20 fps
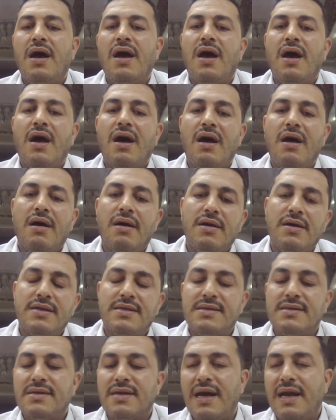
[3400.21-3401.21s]

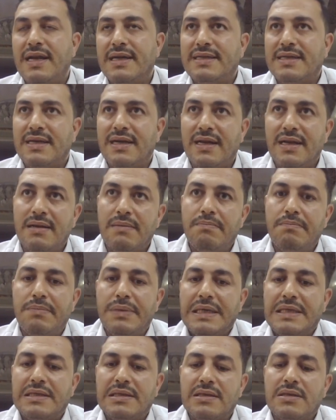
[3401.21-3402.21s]
It's a little
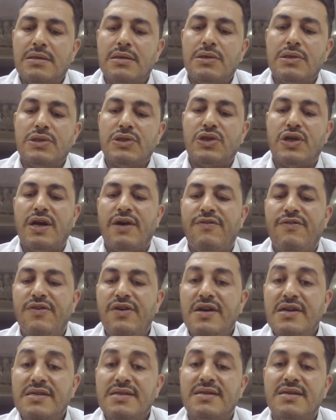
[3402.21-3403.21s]
bit
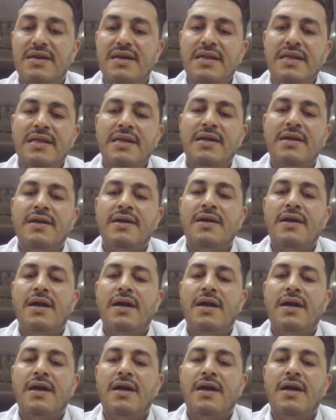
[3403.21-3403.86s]
controversial.